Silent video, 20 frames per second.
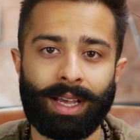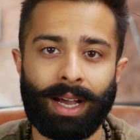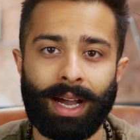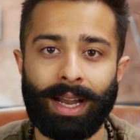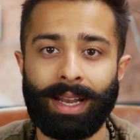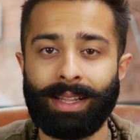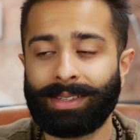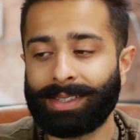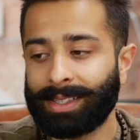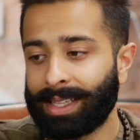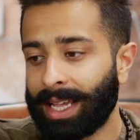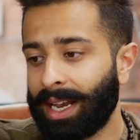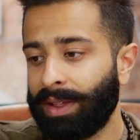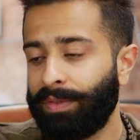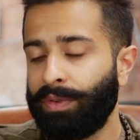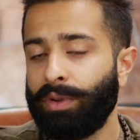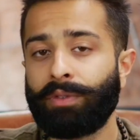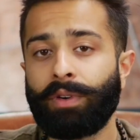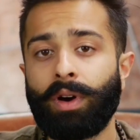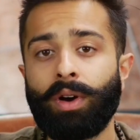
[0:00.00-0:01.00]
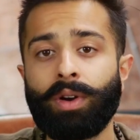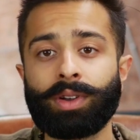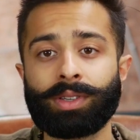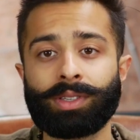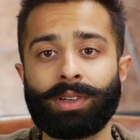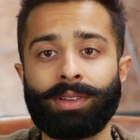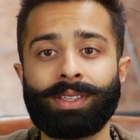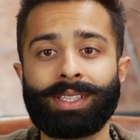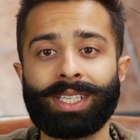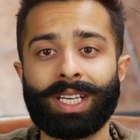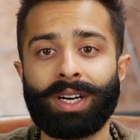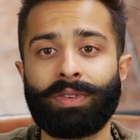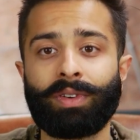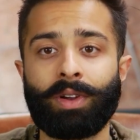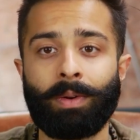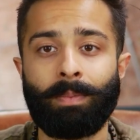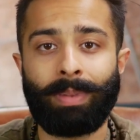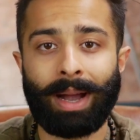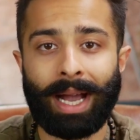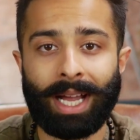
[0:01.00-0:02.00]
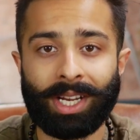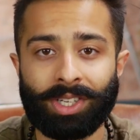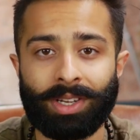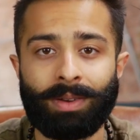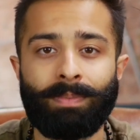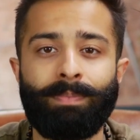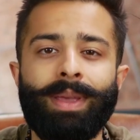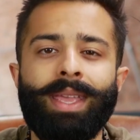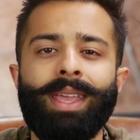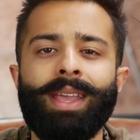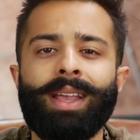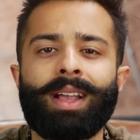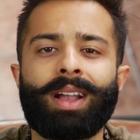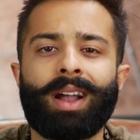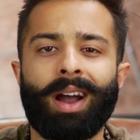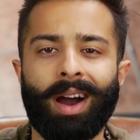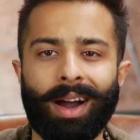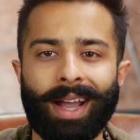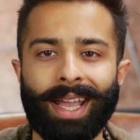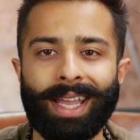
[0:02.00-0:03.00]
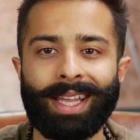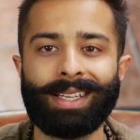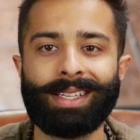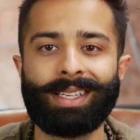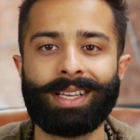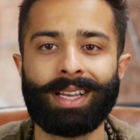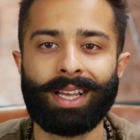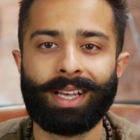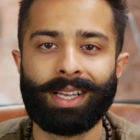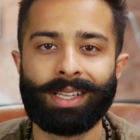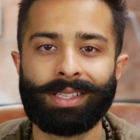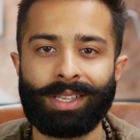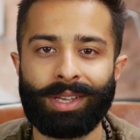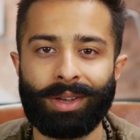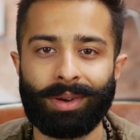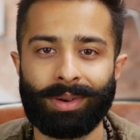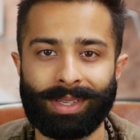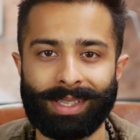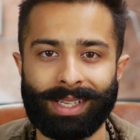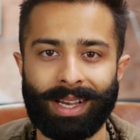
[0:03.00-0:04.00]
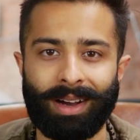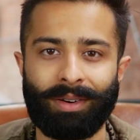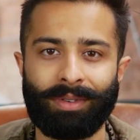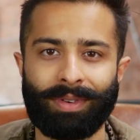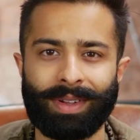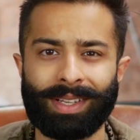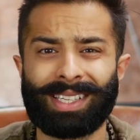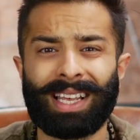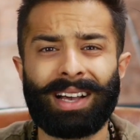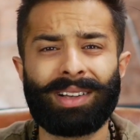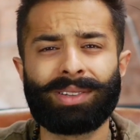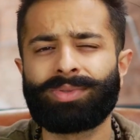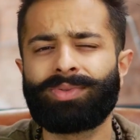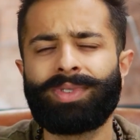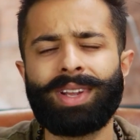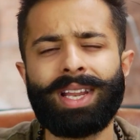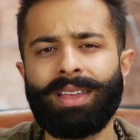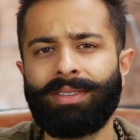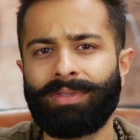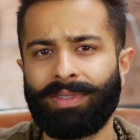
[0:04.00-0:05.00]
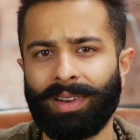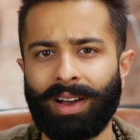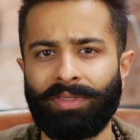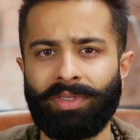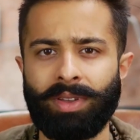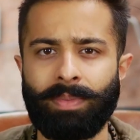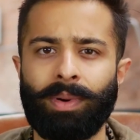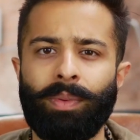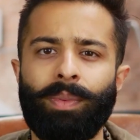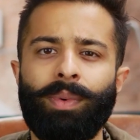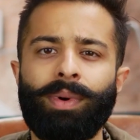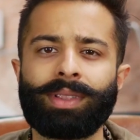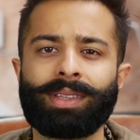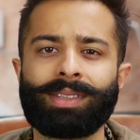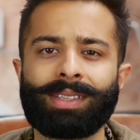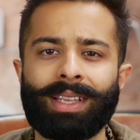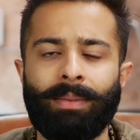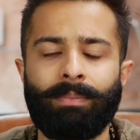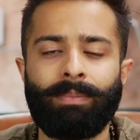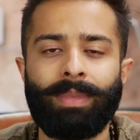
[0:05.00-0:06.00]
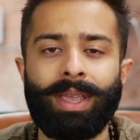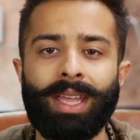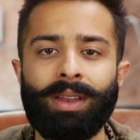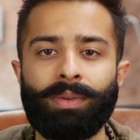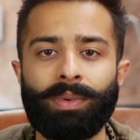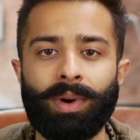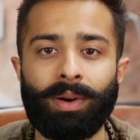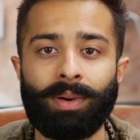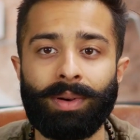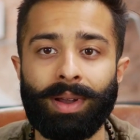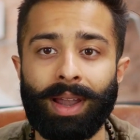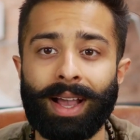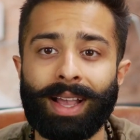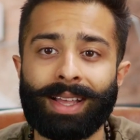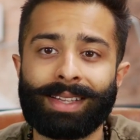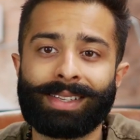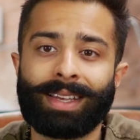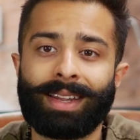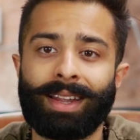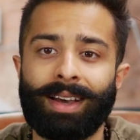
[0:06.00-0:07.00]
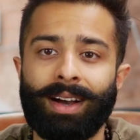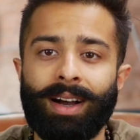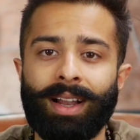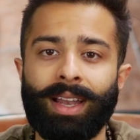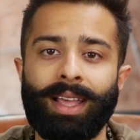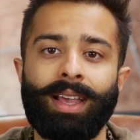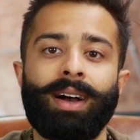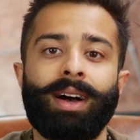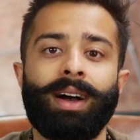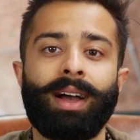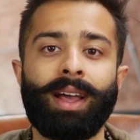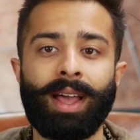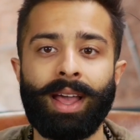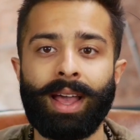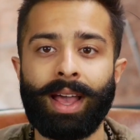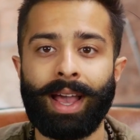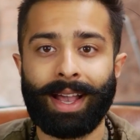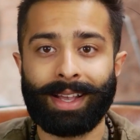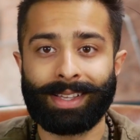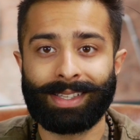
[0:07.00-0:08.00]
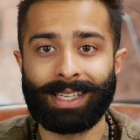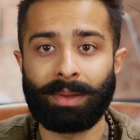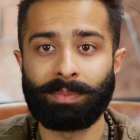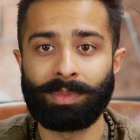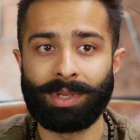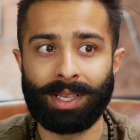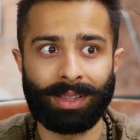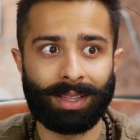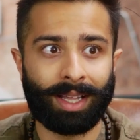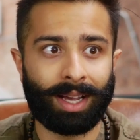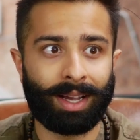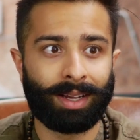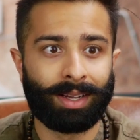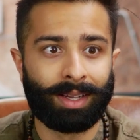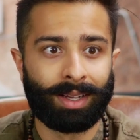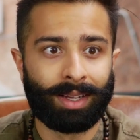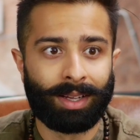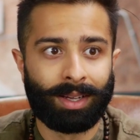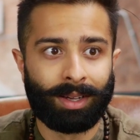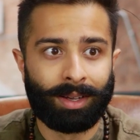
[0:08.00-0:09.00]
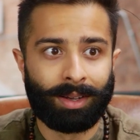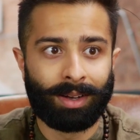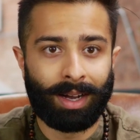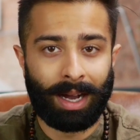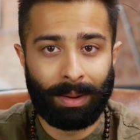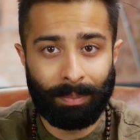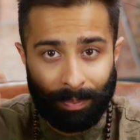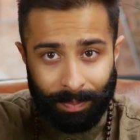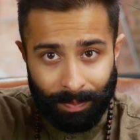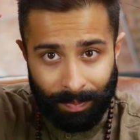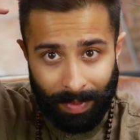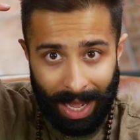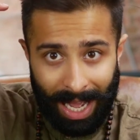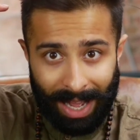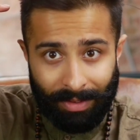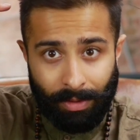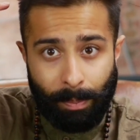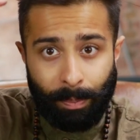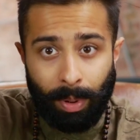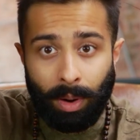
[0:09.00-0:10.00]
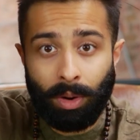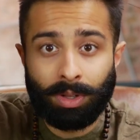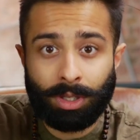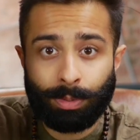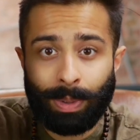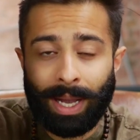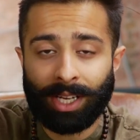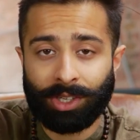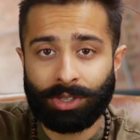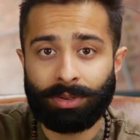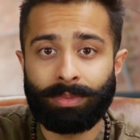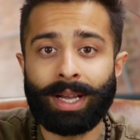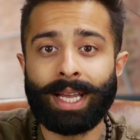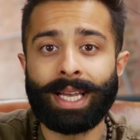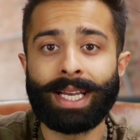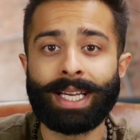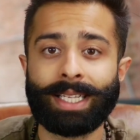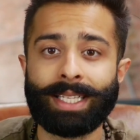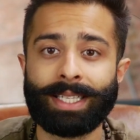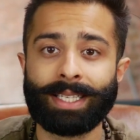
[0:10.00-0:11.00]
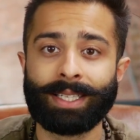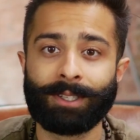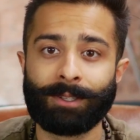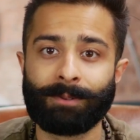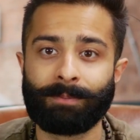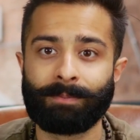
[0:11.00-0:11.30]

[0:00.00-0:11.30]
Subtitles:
And instead, if you focus on self-compassion, being kind to yourself, it sounds really fluffy, but what does that mean? Well, like I said earlier, accepting that I have a bald patch on my head.